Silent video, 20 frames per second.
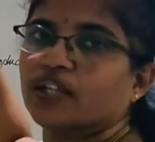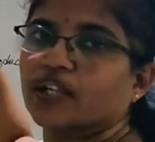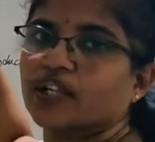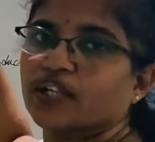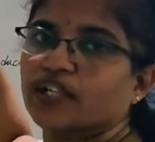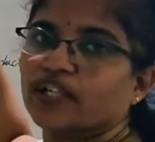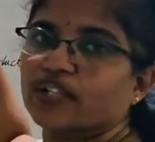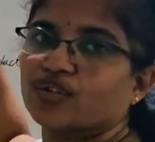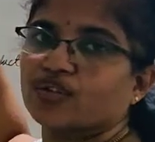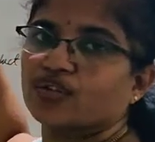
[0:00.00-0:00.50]

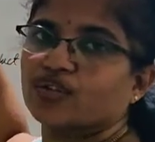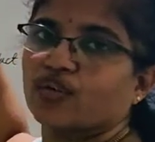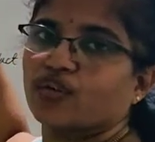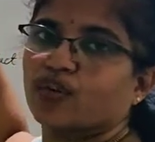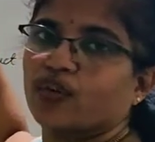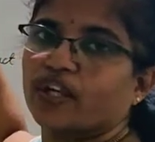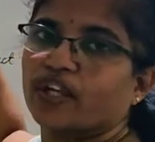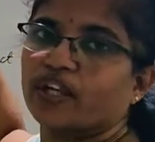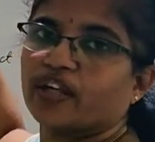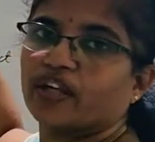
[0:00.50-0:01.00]
connects the
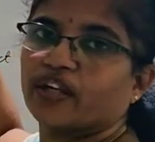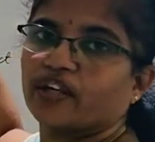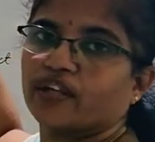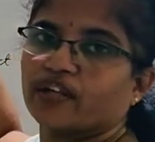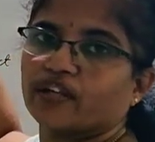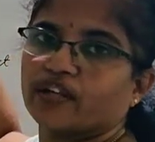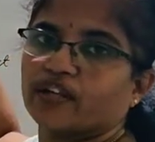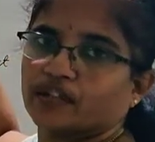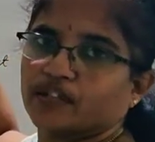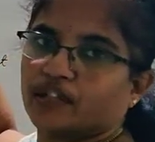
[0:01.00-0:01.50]
vein
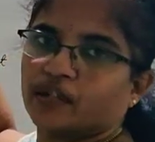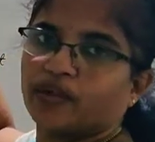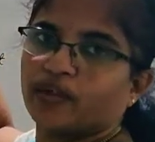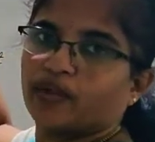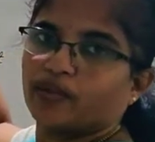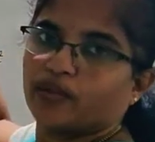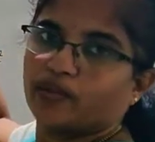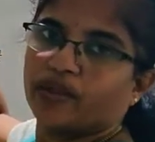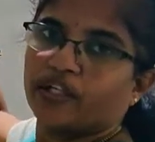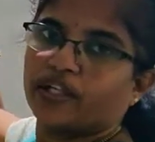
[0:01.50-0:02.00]

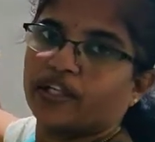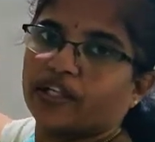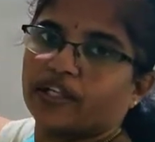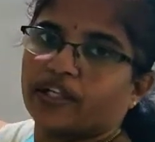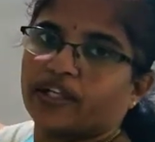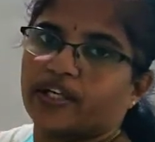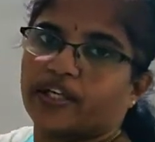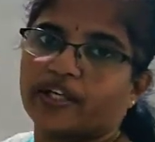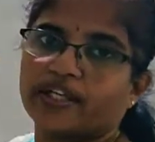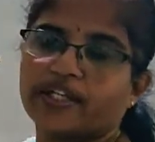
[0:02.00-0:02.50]
where
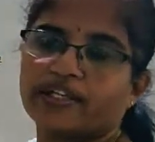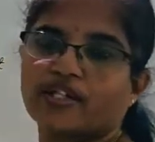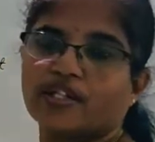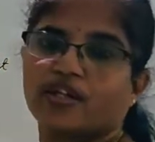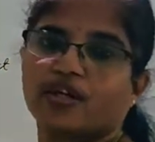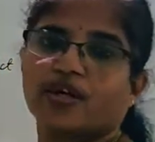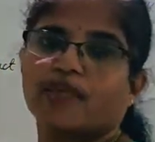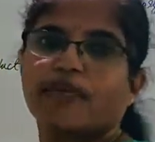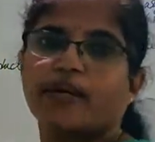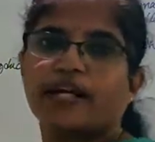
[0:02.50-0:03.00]
it carries
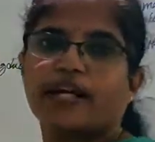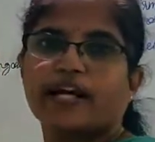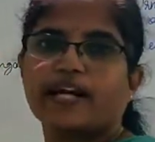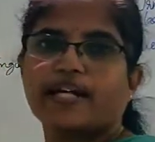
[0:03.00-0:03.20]
carbon